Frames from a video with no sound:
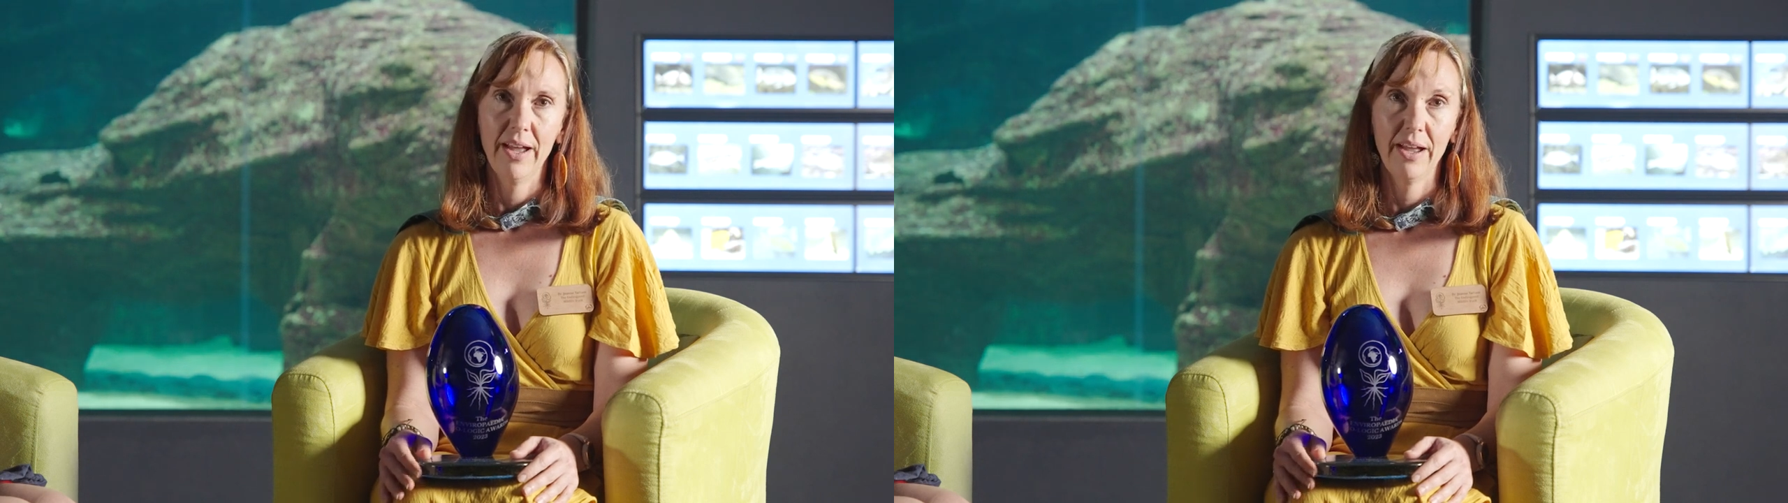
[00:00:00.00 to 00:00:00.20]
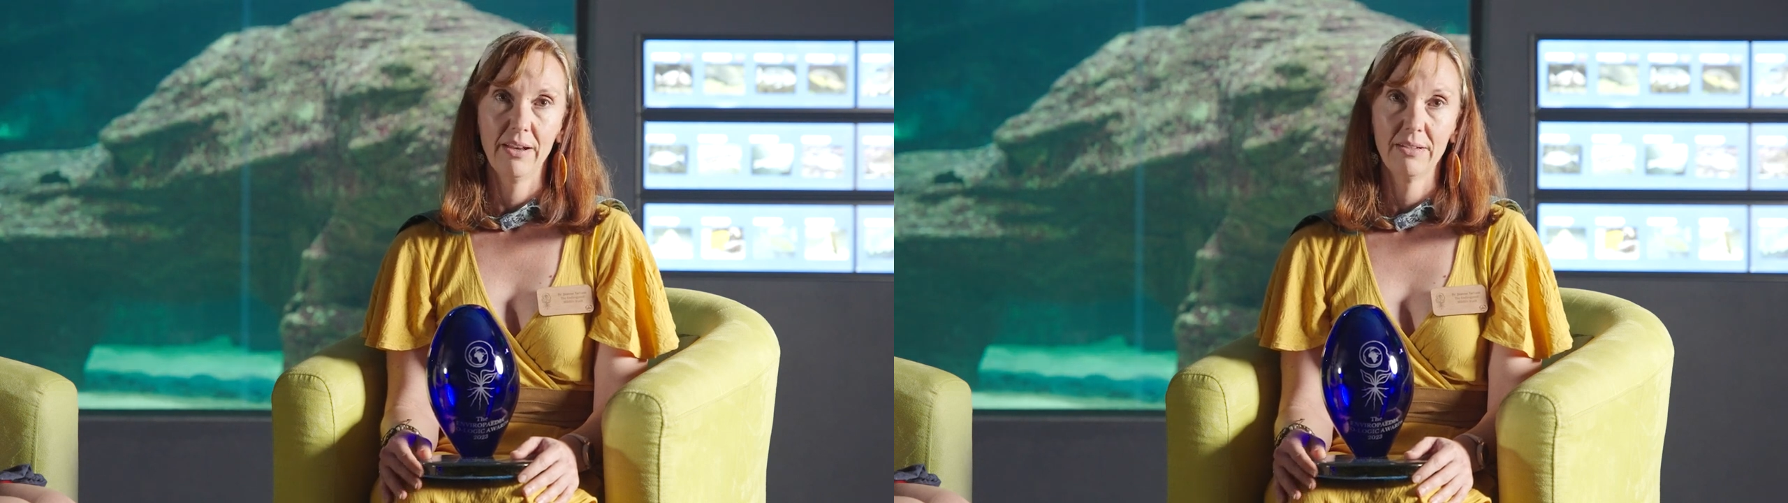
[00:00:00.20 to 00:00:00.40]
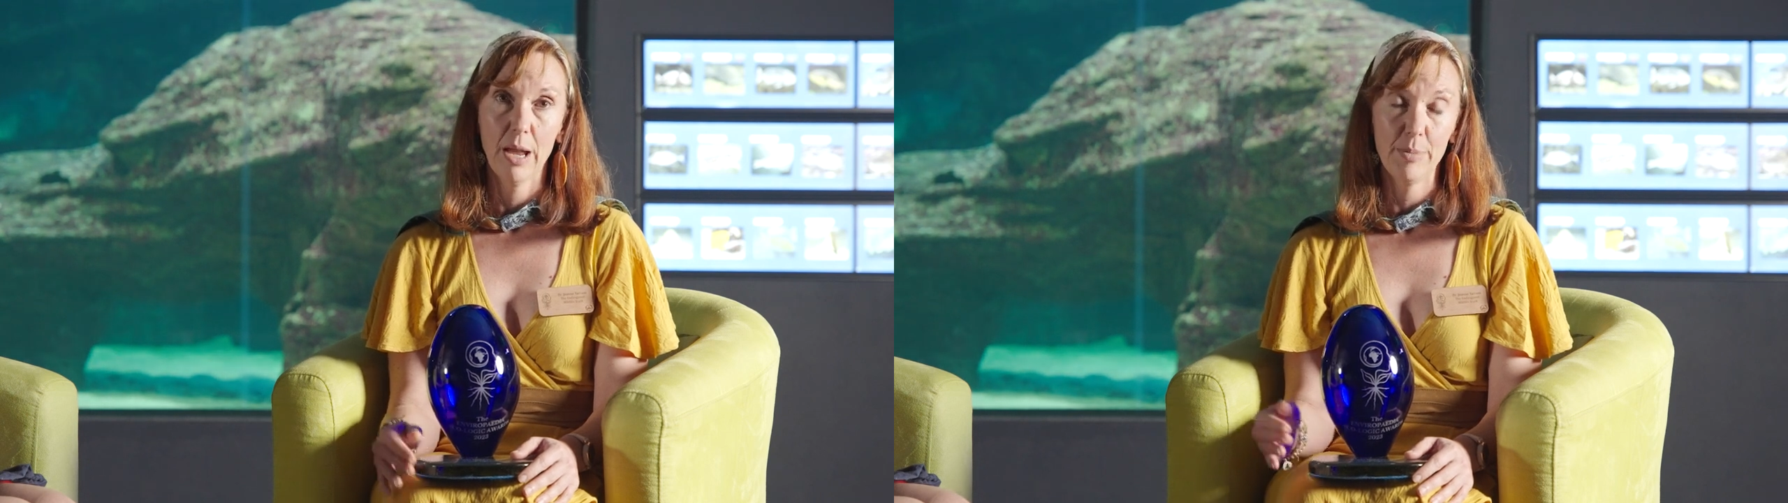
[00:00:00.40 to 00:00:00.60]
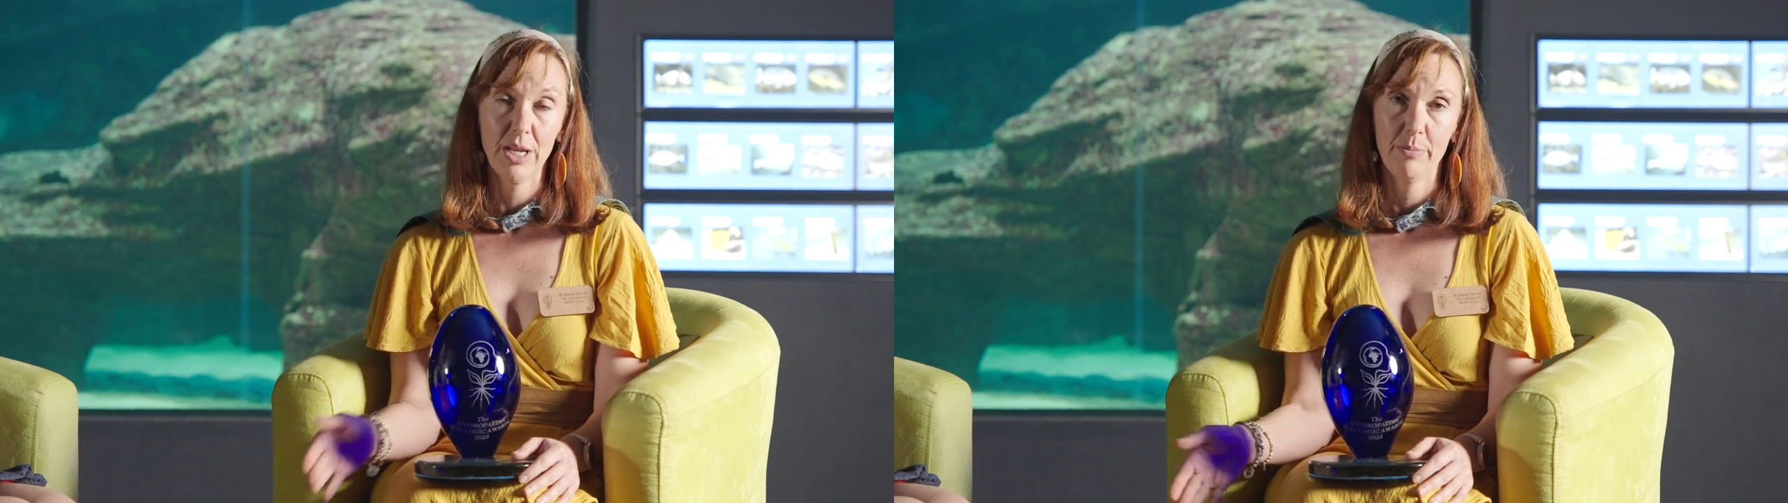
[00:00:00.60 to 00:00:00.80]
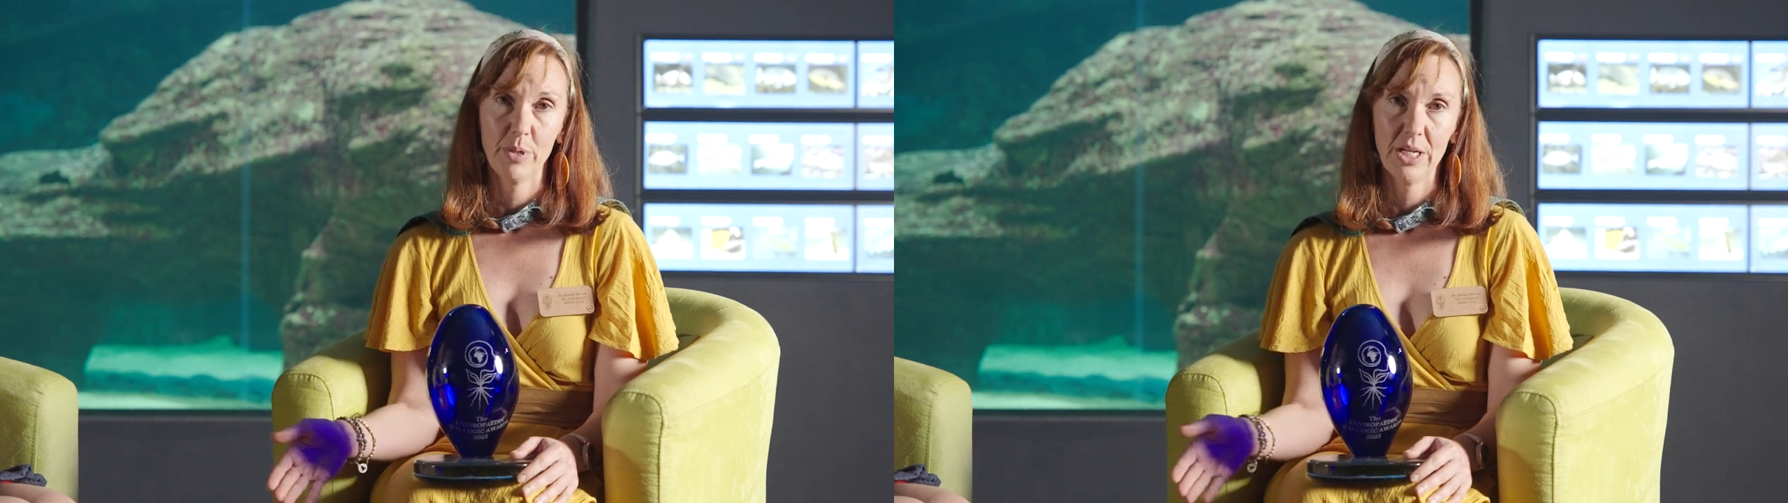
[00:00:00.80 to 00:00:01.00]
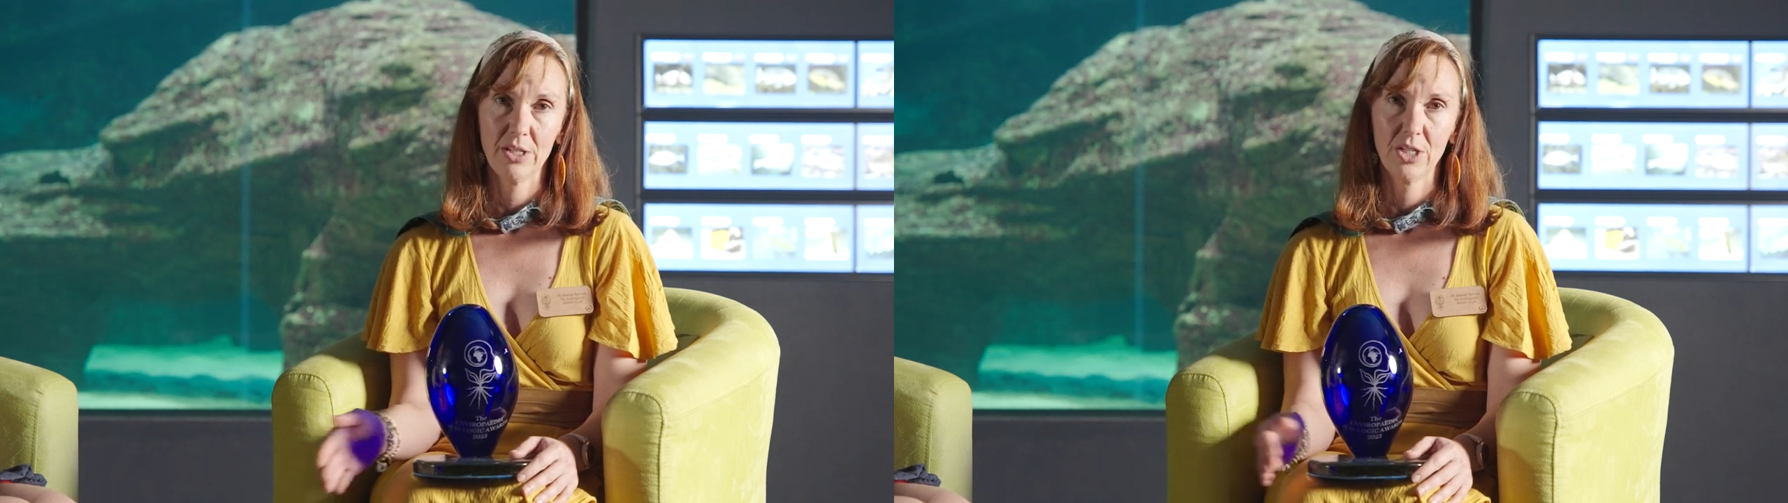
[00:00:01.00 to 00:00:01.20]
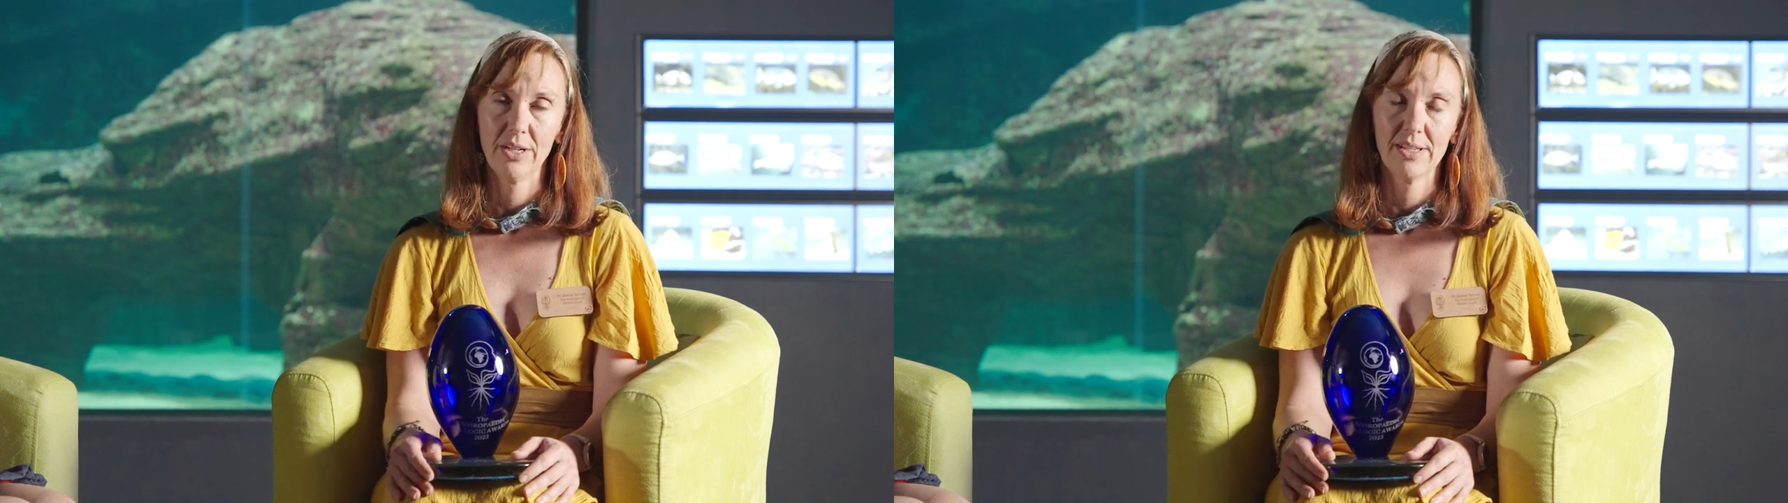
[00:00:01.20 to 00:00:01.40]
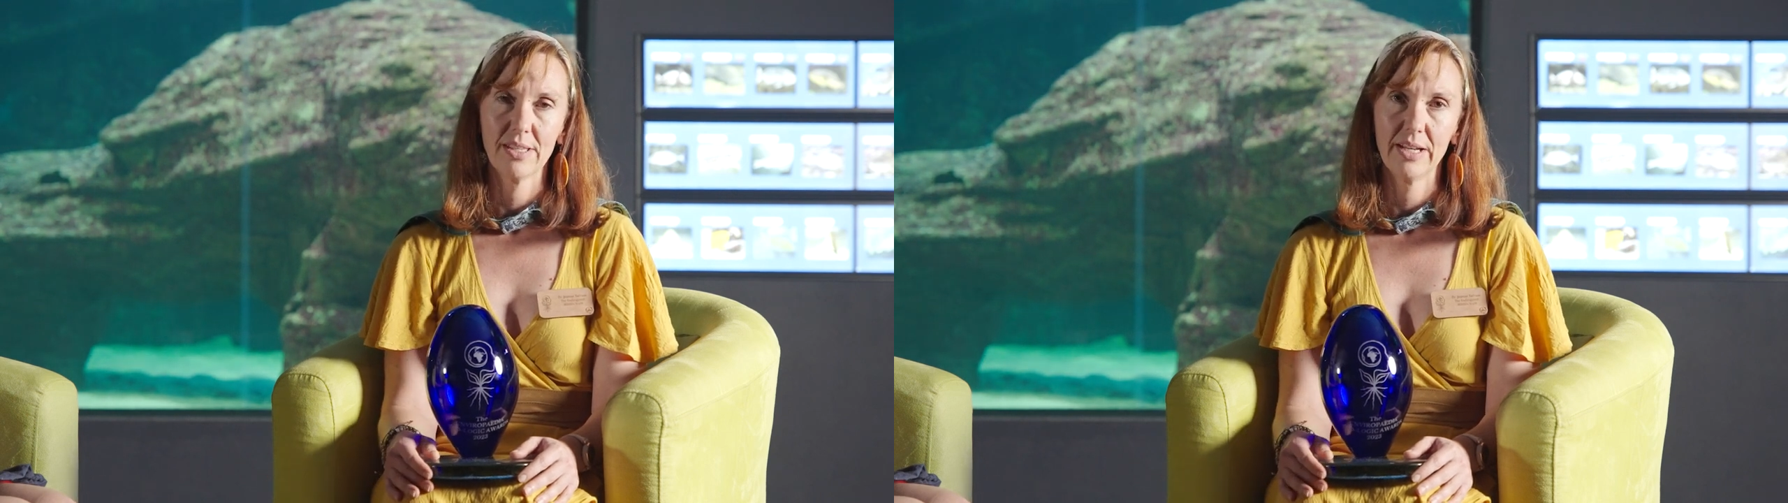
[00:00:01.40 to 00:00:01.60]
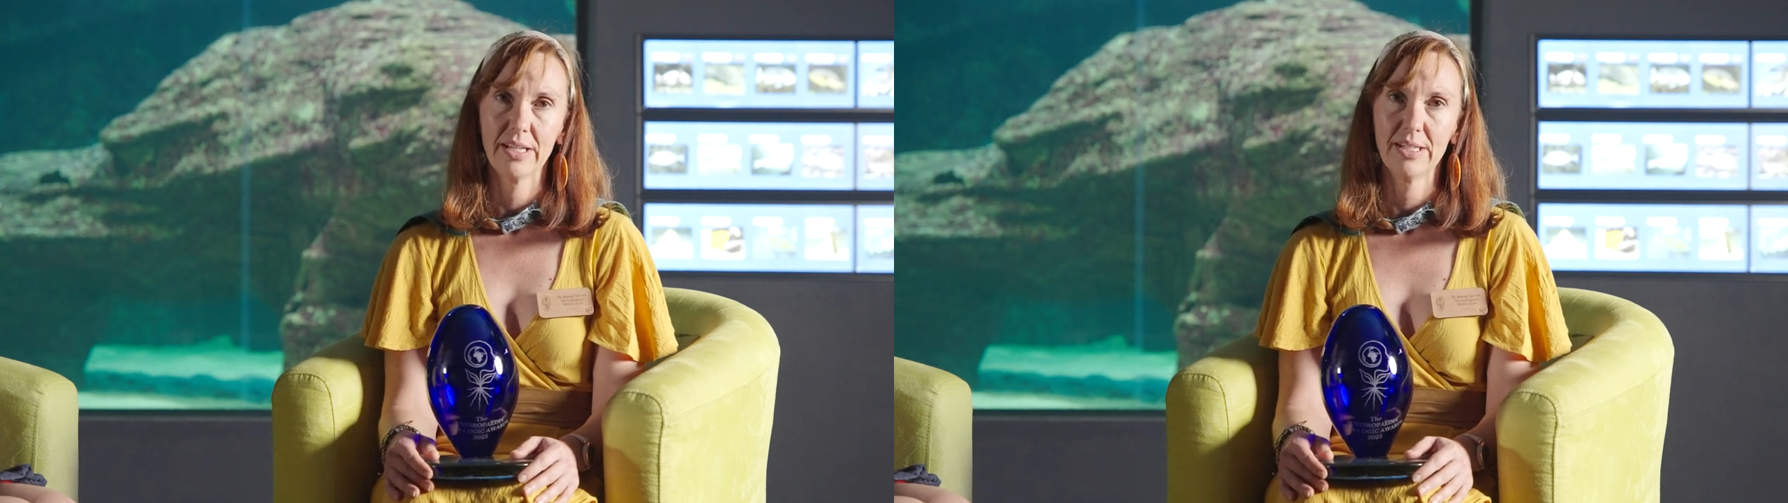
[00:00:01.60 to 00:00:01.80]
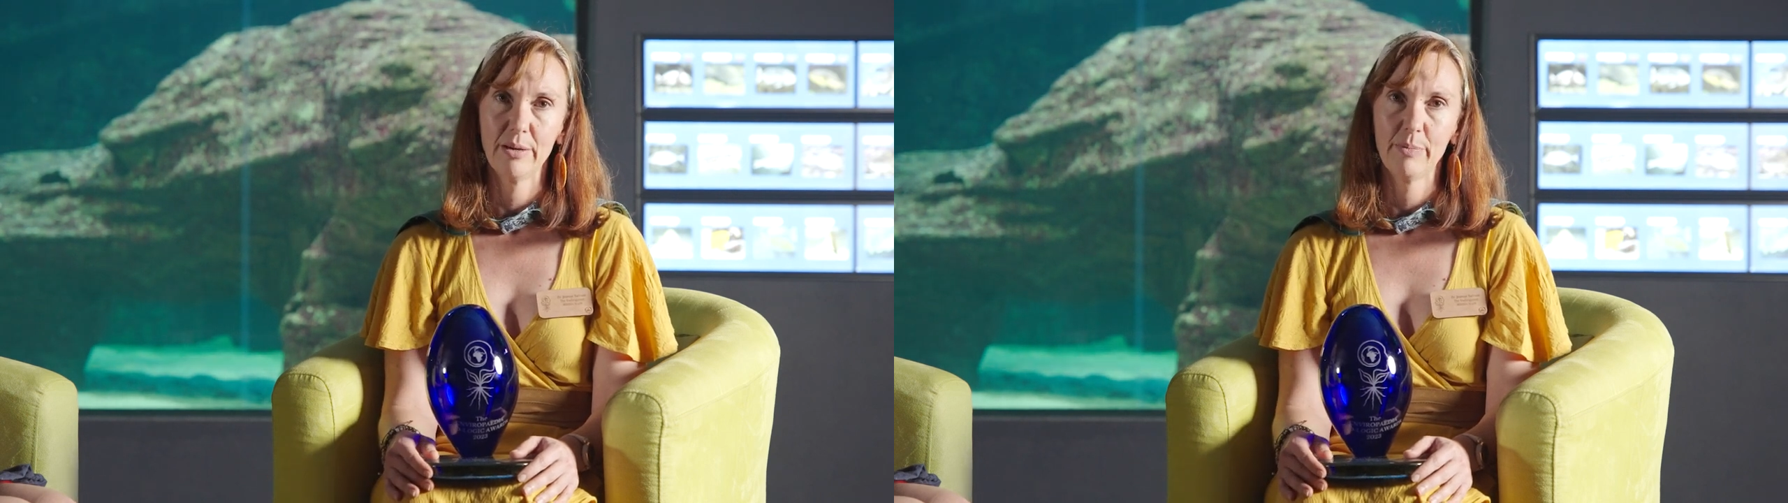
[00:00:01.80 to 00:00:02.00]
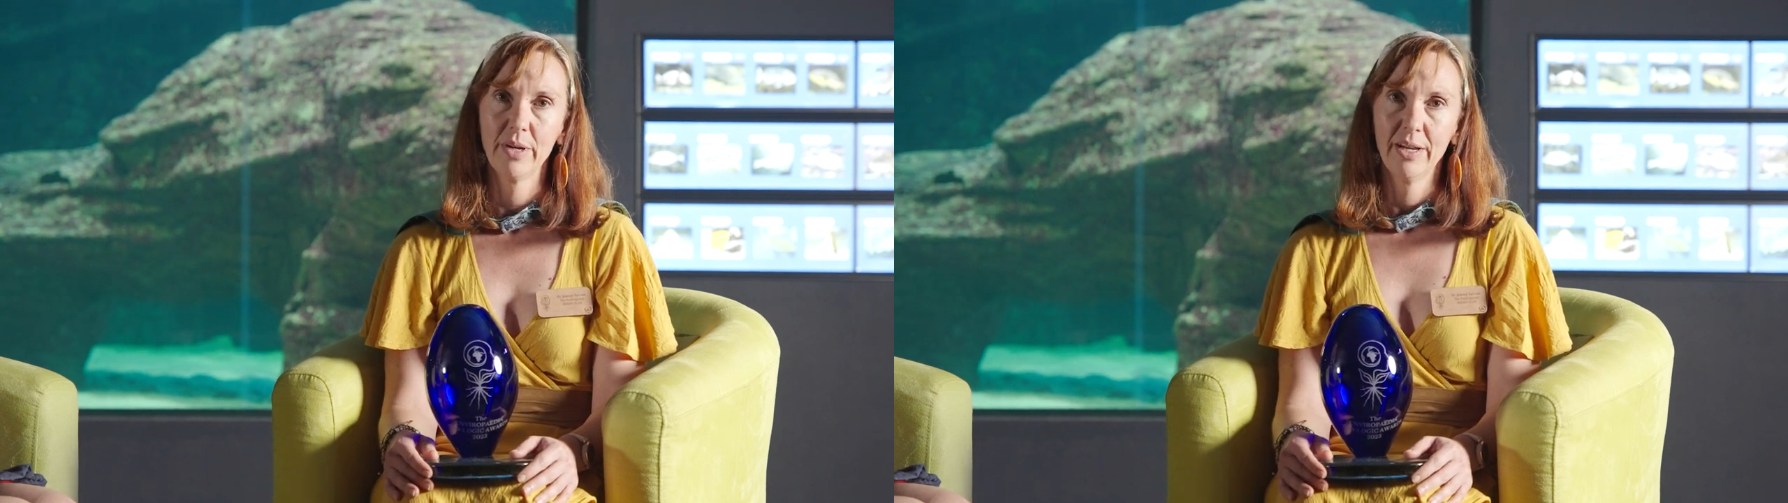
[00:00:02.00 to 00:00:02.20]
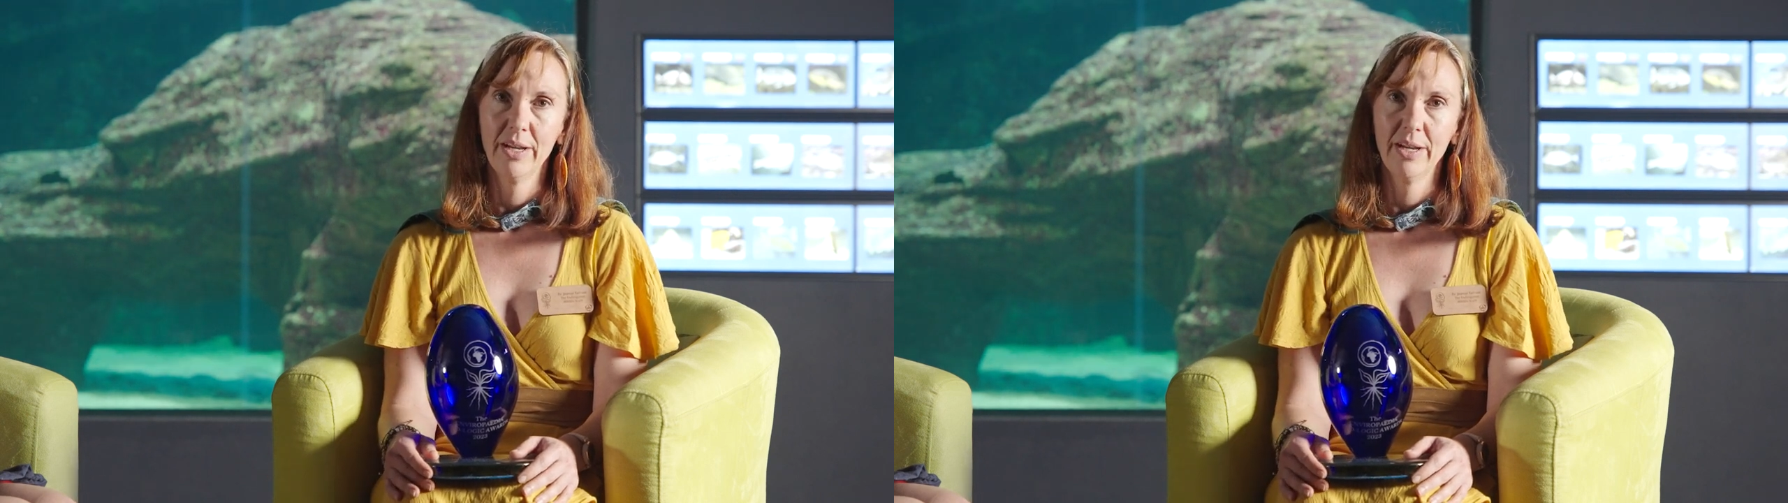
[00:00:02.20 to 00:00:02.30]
and habitat protection as the next step.